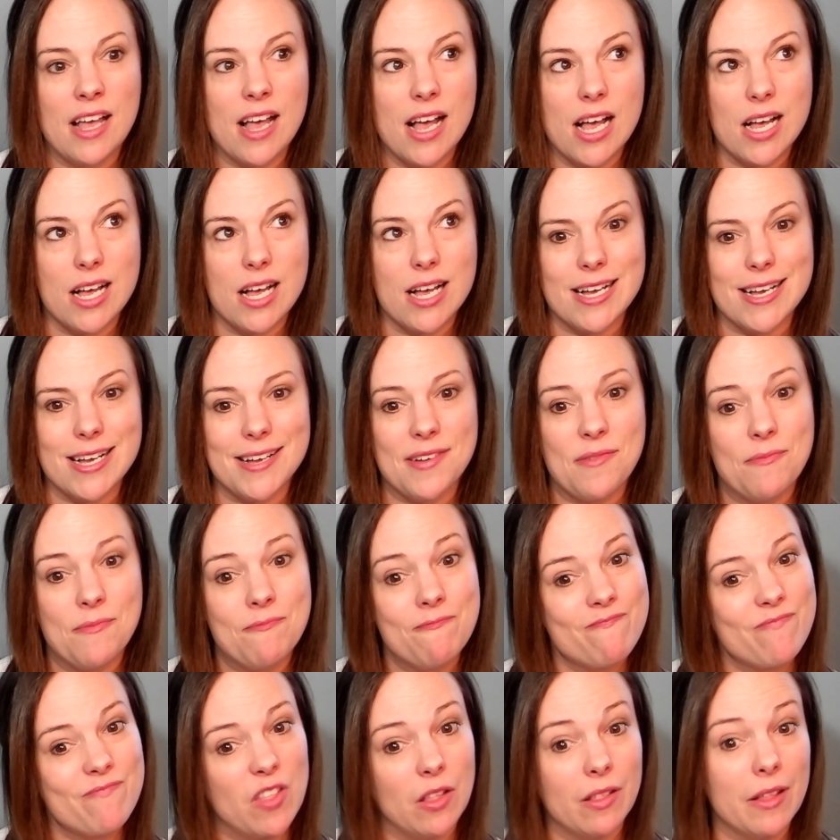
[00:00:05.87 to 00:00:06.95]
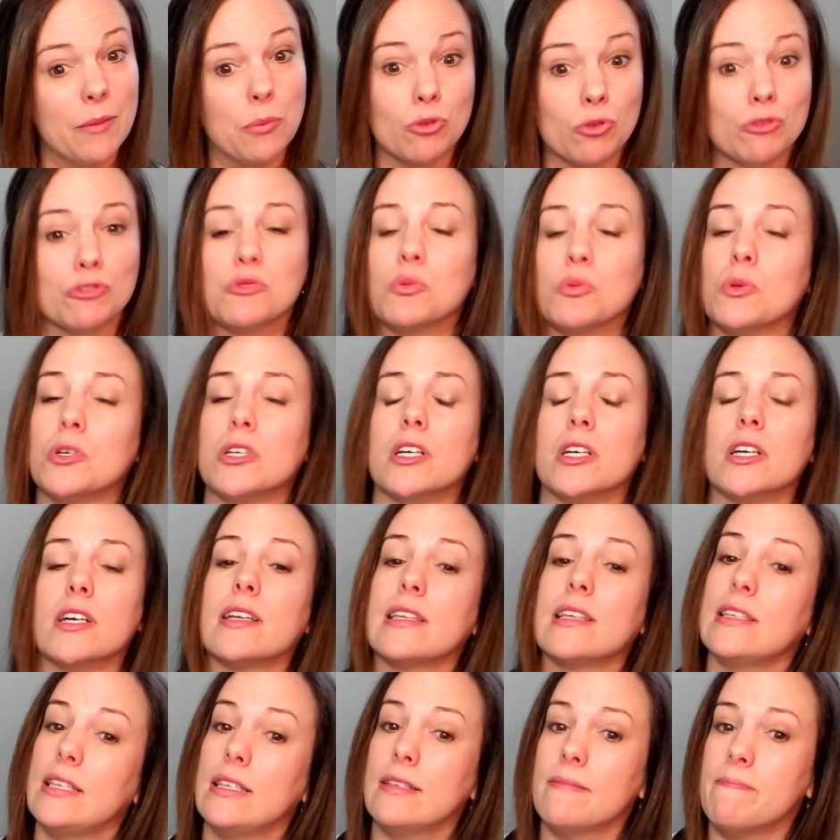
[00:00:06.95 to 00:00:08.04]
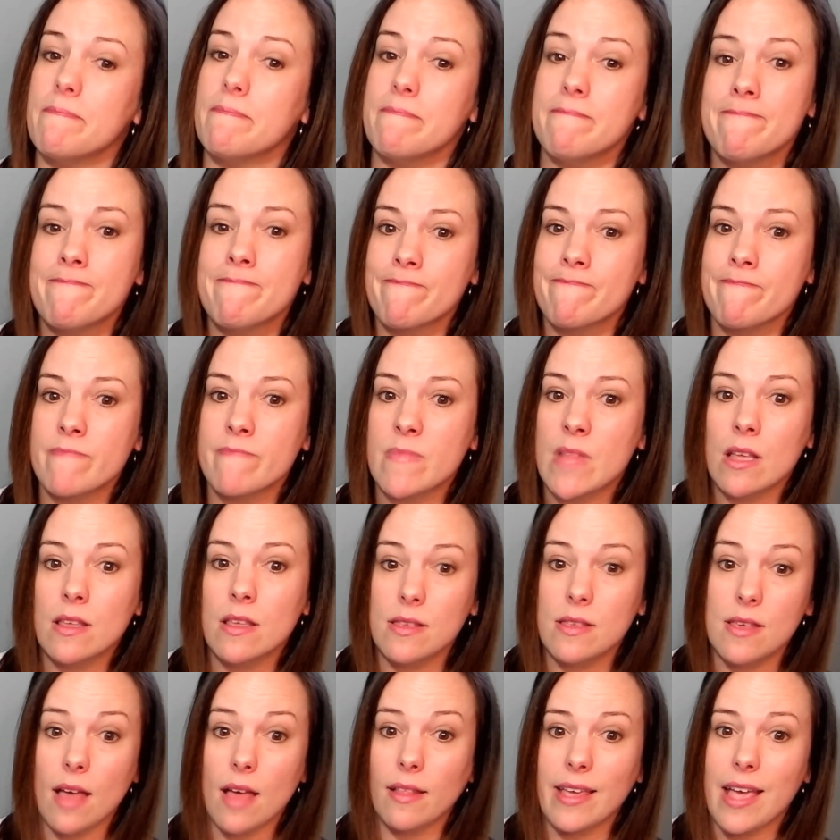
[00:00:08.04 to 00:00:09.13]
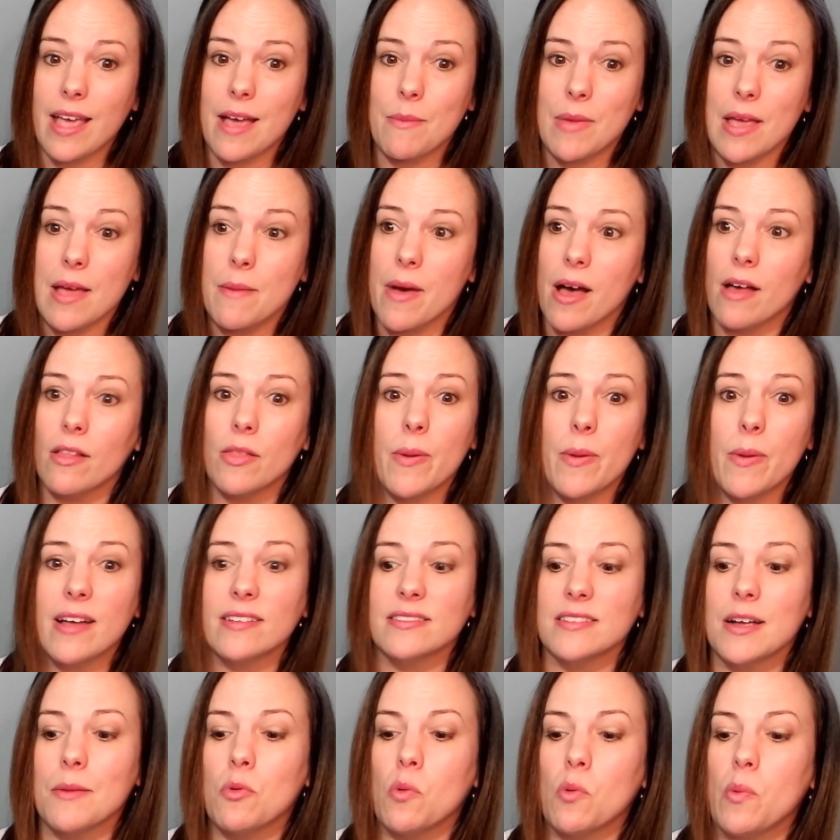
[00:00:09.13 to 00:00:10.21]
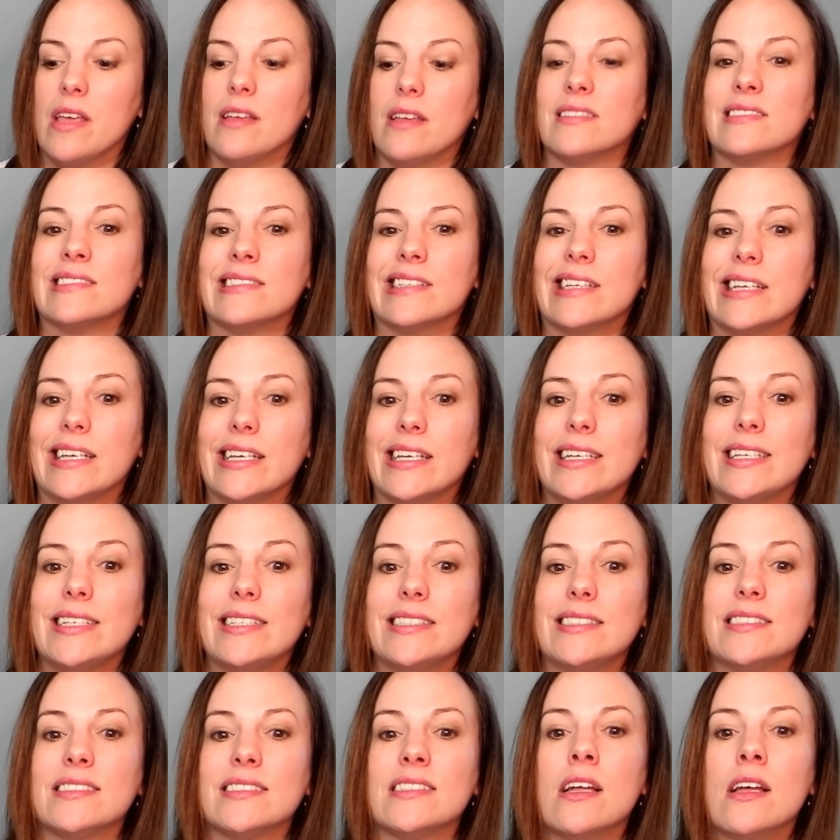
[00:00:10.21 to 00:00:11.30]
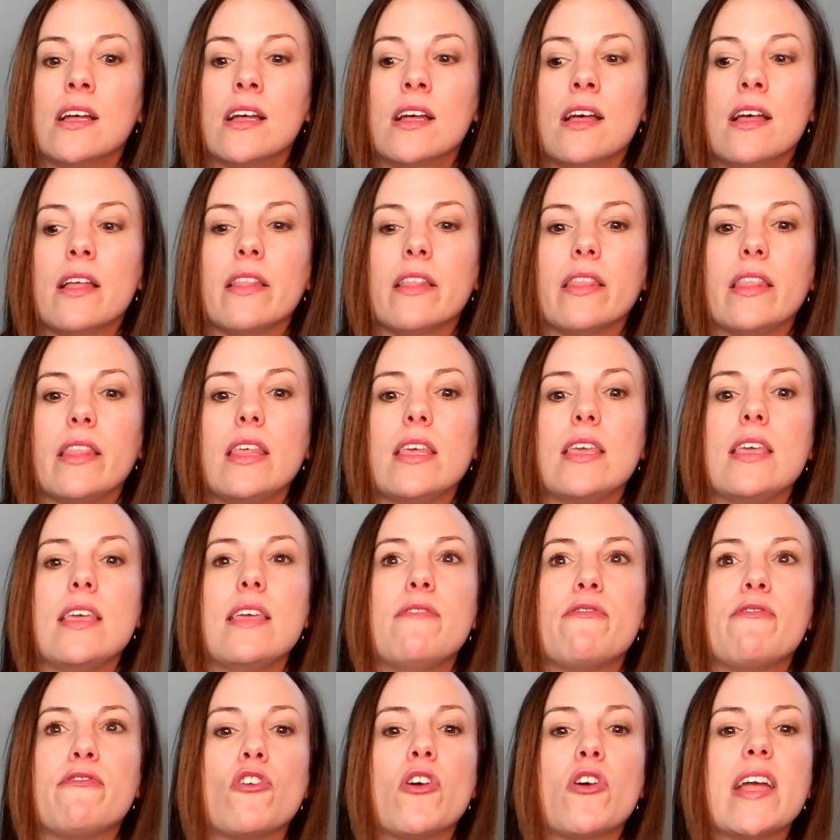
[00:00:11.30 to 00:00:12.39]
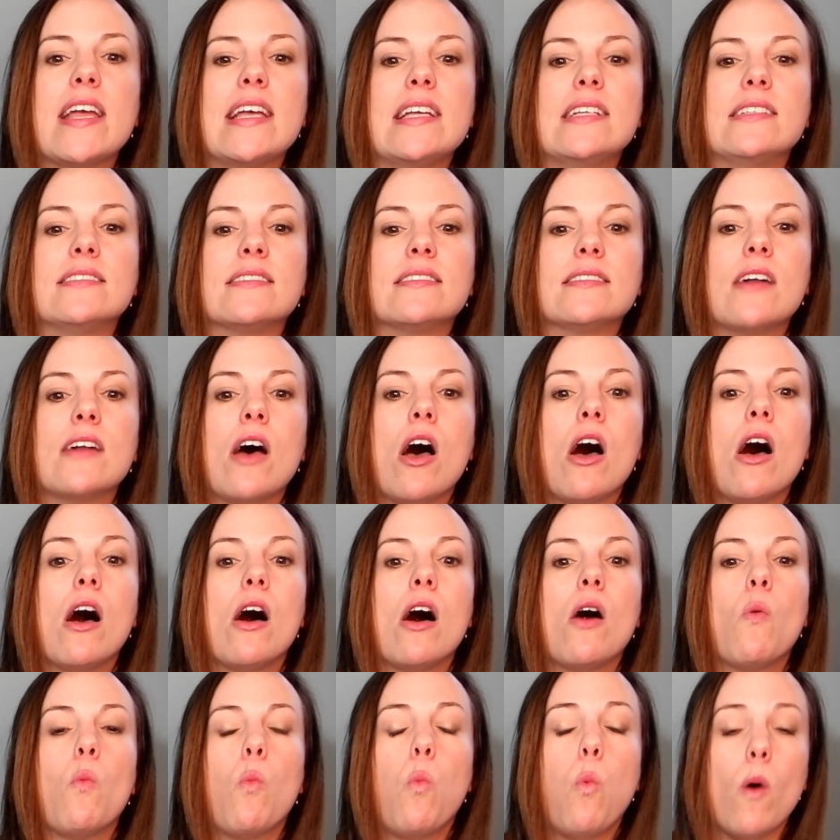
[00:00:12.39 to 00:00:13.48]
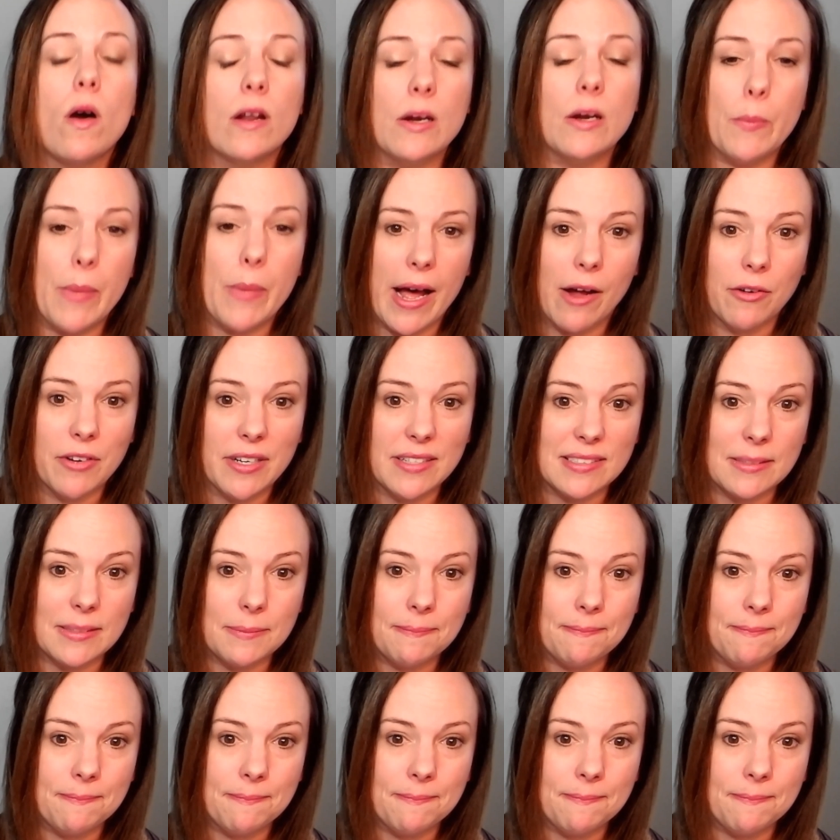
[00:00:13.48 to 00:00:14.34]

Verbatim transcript: uh, the liberals were yelling at me about the past couple weeks is the phrase whataboutism.